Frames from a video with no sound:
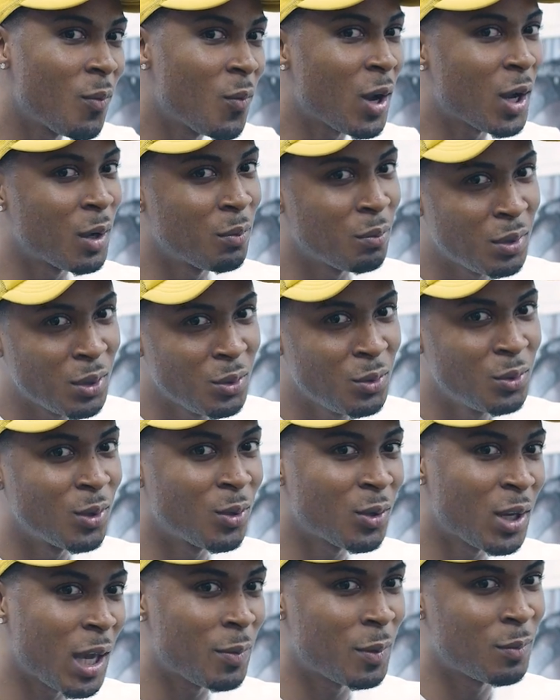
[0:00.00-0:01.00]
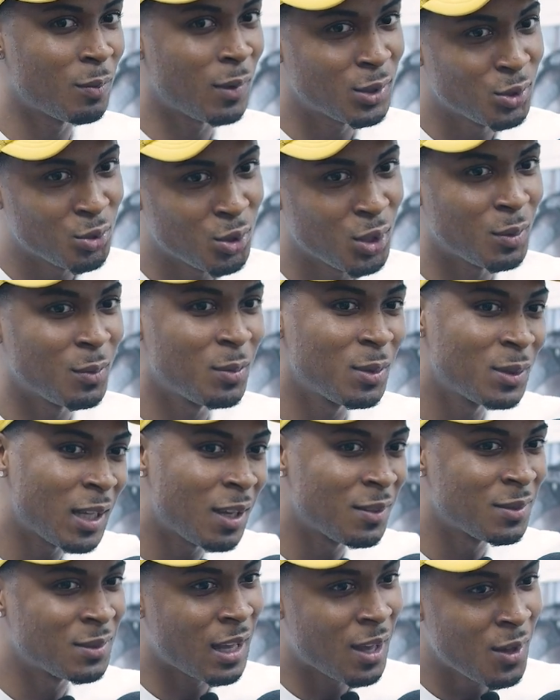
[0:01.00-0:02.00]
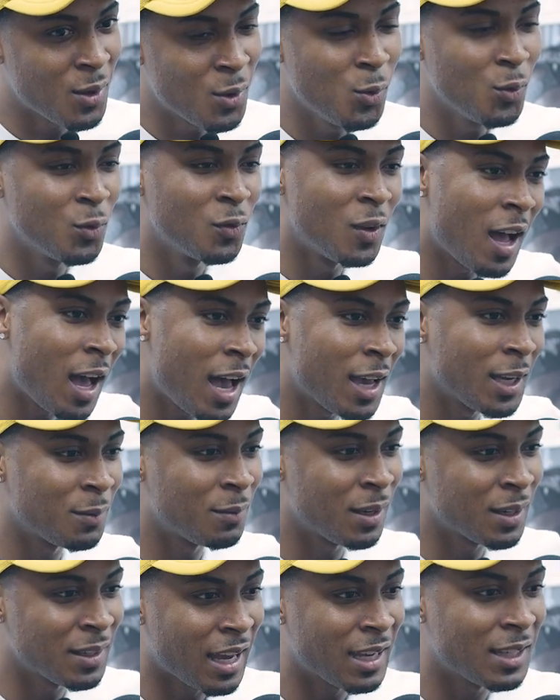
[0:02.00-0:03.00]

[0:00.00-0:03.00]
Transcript: I'm rocking blue, no cap in my drip, Southside Hoover, I am a